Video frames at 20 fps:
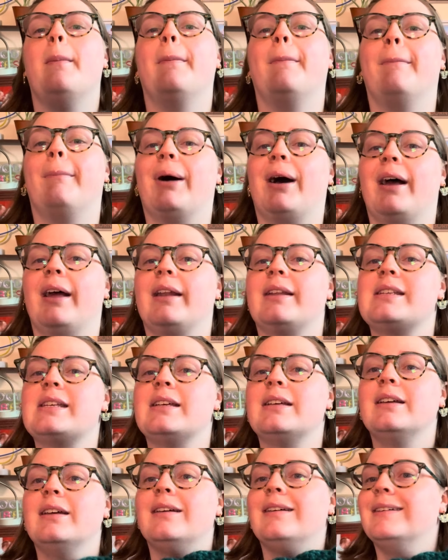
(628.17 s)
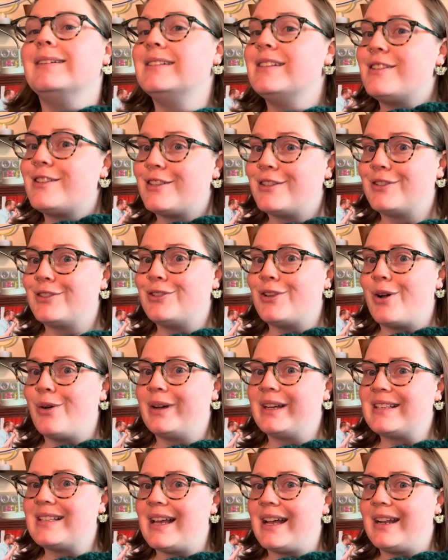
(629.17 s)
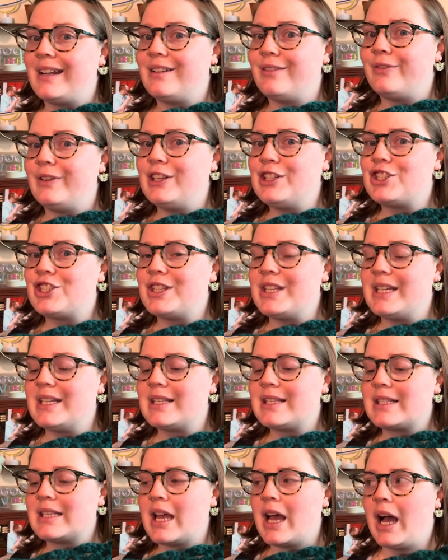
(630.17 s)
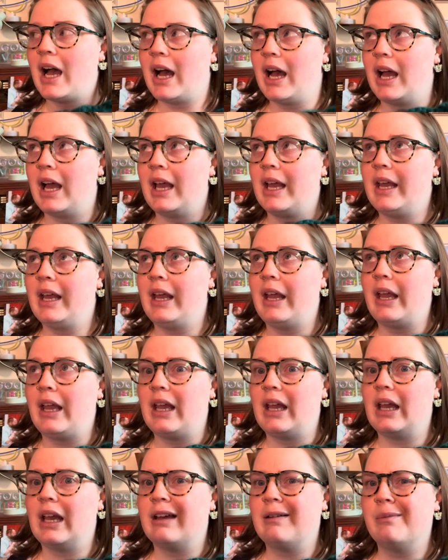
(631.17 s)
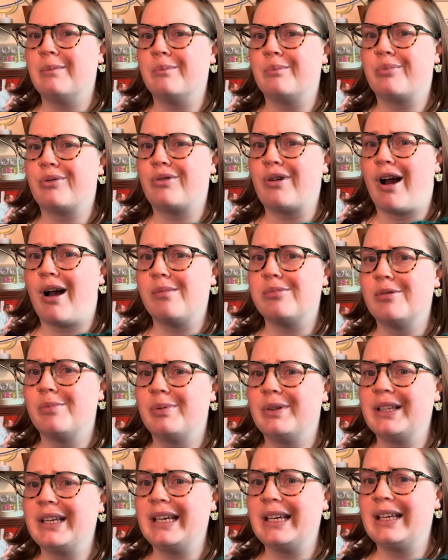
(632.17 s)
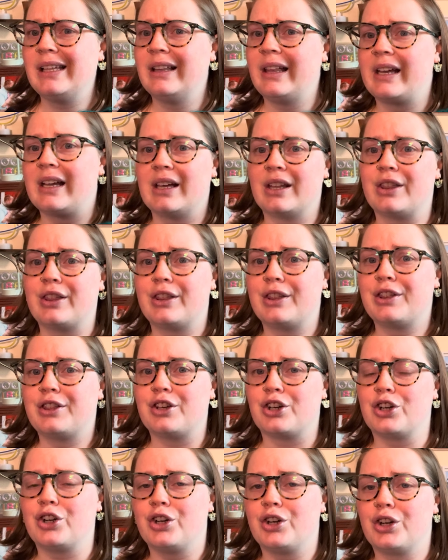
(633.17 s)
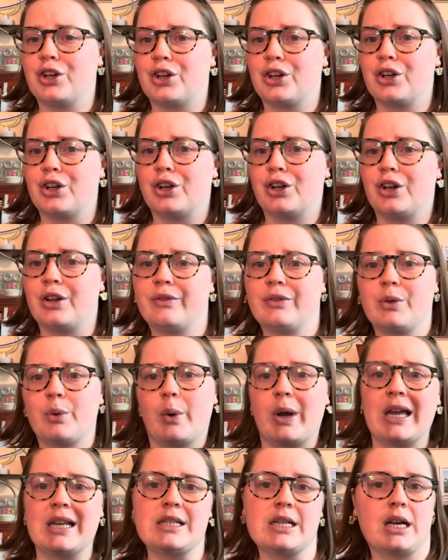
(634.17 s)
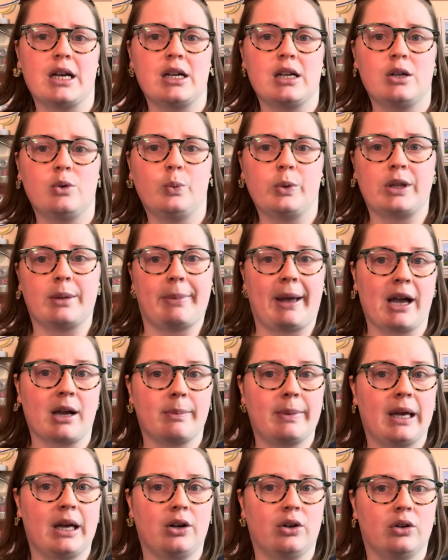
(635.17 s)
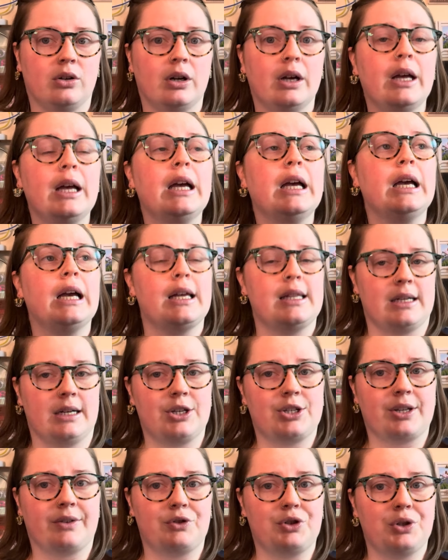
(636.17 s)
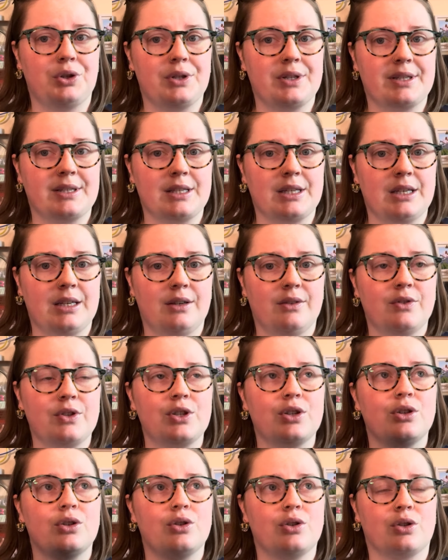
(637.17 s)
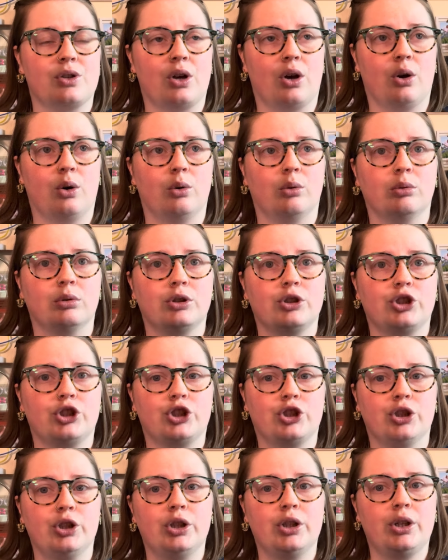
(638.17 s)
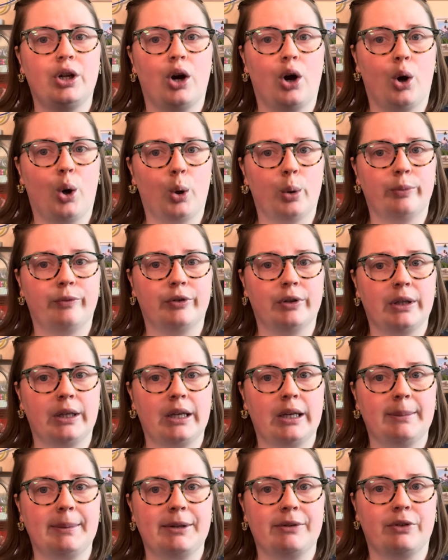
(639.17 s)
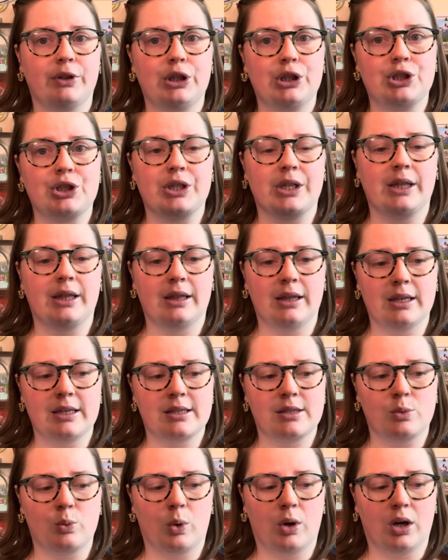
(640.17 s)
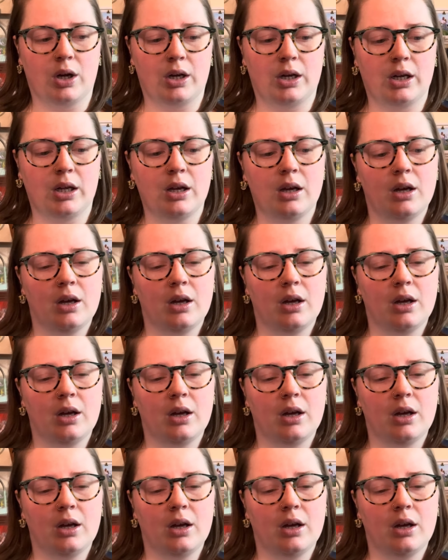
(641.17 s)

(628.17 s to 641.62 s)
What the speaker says: But so excited to finish this. I am probably like a third of the way done with the back panel, and then I just have to do the sleeves. So should hopefully be finishing this one